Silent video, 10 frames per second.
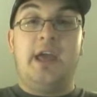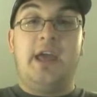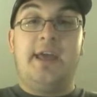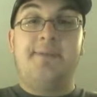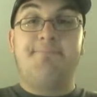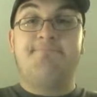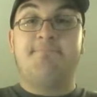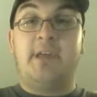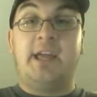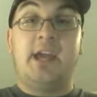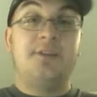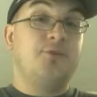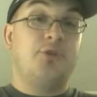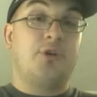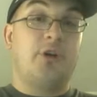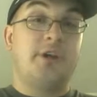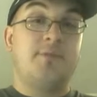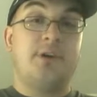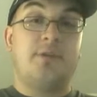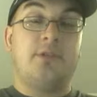and they get into an
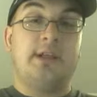argument.